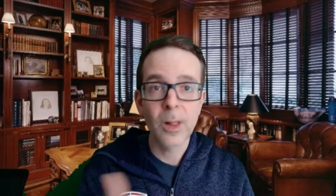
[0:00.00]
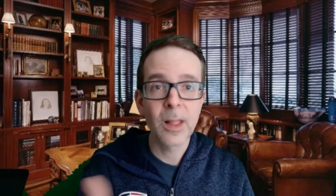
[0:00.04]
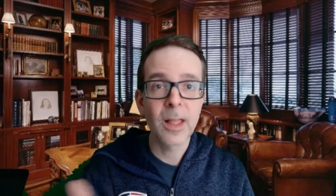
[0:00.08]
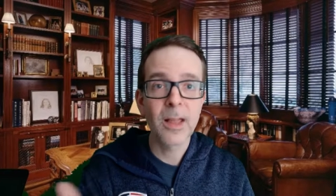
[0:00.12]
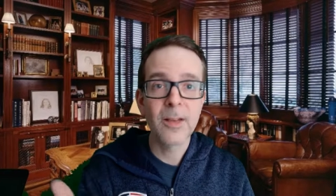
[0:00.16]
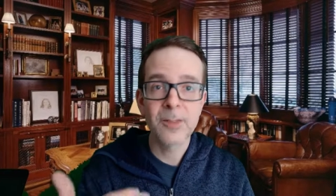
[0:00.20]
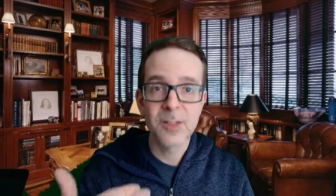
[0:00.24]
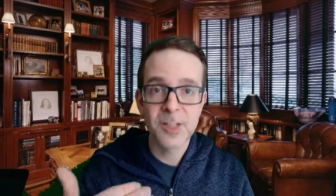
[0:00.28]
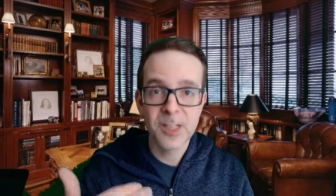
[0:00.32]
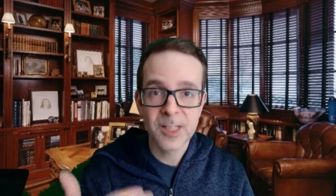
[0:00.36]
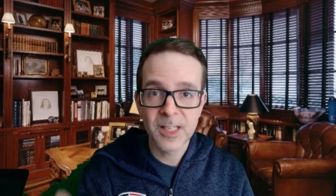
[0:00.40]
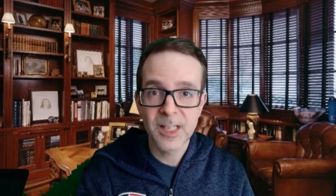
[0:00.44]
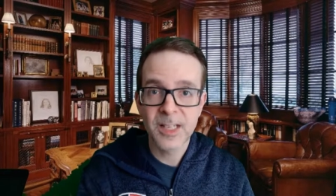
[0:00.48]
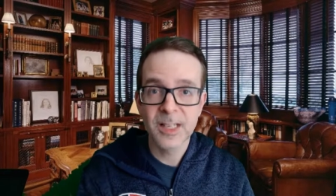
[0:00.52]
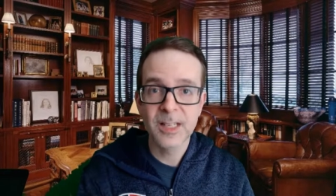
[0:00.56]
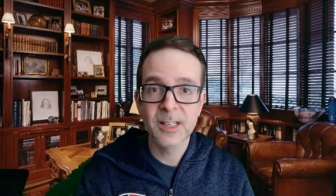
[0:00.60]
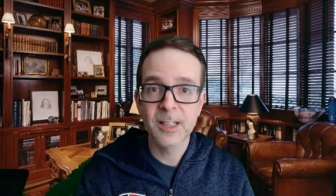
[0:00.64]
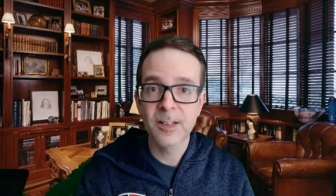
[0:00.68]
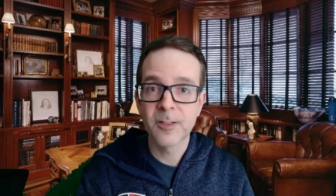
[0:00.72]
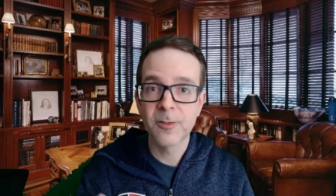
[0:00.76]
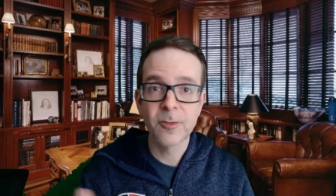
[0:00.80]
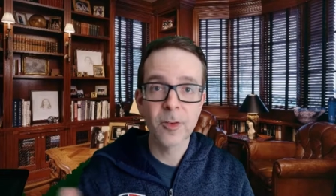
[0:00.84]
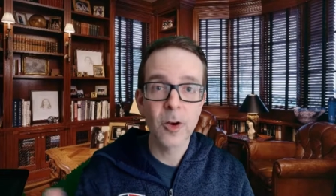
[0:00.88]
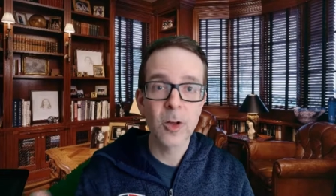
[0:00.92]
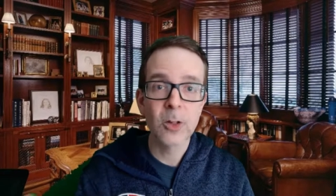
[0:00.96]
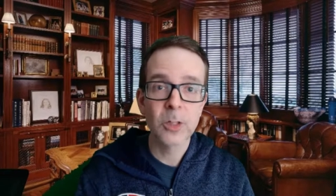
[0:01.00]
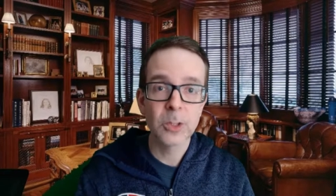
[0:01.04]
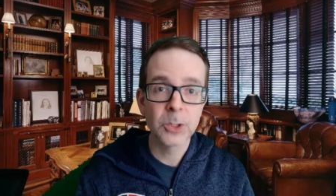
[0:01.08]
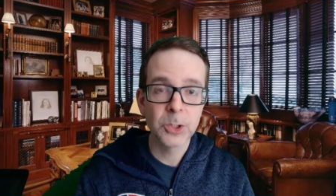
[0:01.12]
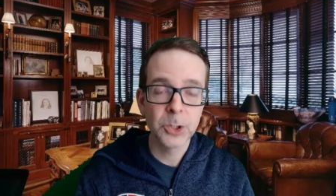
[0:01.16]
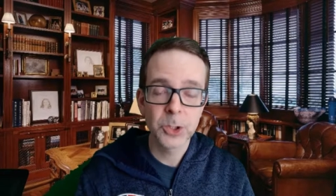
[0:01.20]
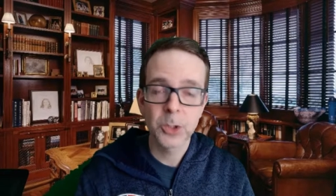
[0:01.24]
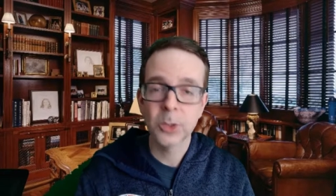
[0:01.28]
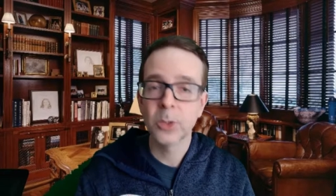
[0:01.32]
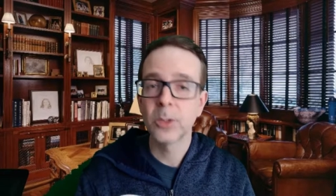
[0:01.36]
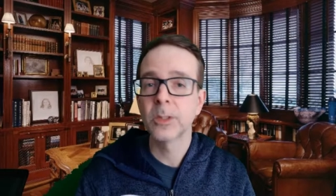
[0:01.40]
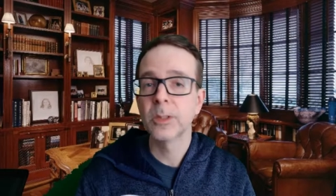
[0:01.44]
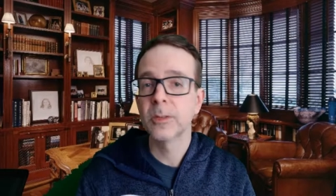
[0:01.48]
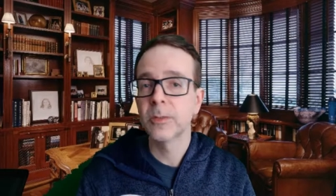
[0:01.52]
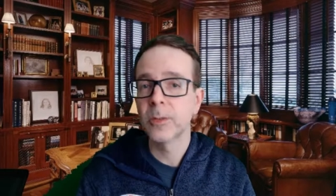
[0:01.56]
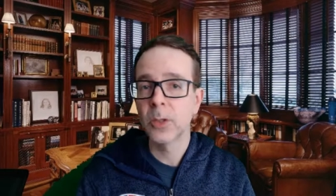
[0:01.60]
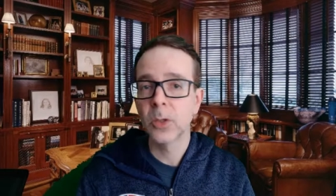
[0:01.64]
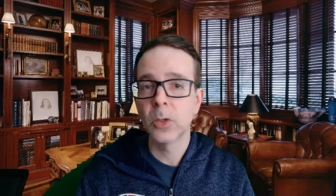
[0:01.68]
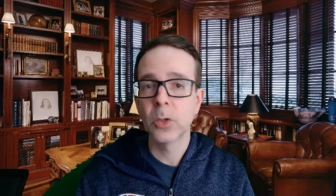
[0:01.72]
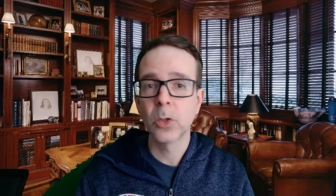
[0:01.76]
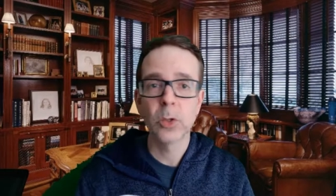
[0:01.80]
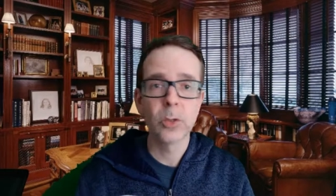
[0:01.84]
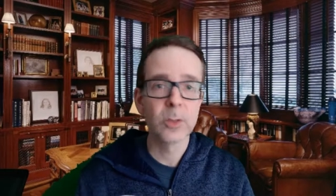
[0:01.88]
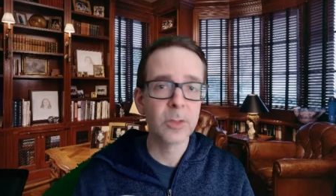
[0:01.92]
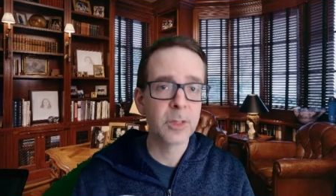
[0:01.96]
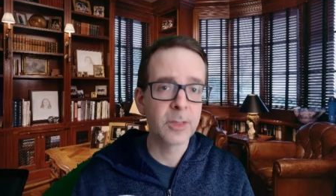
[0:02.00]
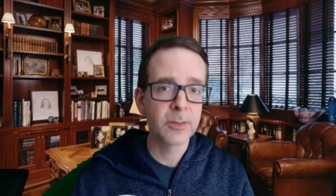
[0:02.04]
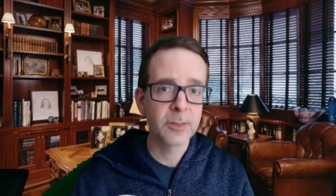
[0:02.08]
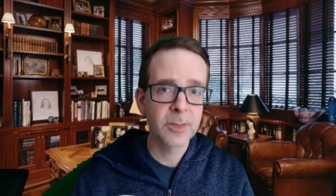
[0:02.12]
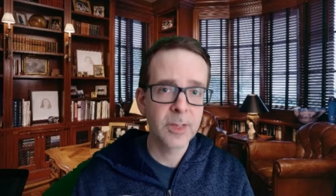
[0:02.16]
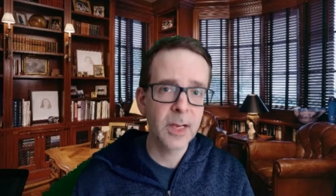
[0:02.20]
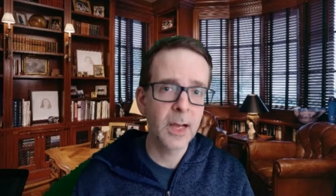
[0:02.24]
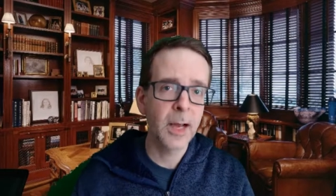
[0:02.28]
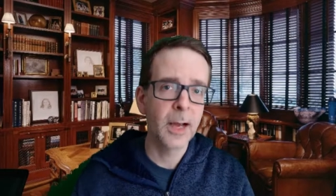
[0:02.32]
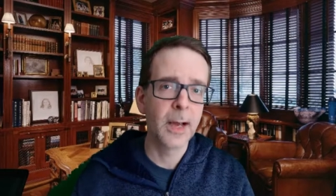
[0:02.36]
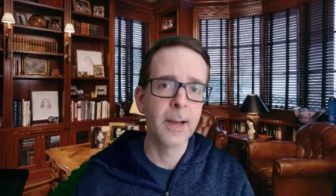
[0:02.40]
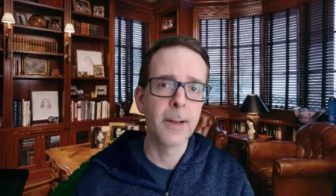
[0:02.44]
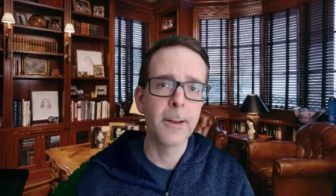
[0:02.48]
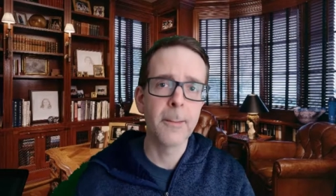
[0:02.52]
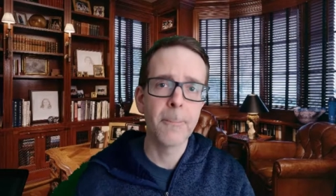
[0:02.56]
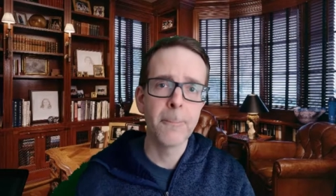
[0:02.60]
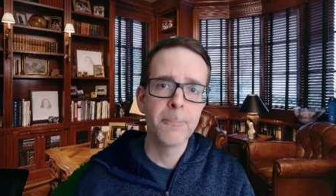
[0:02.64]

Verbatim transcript: have sinned and fallen short of the glory of God.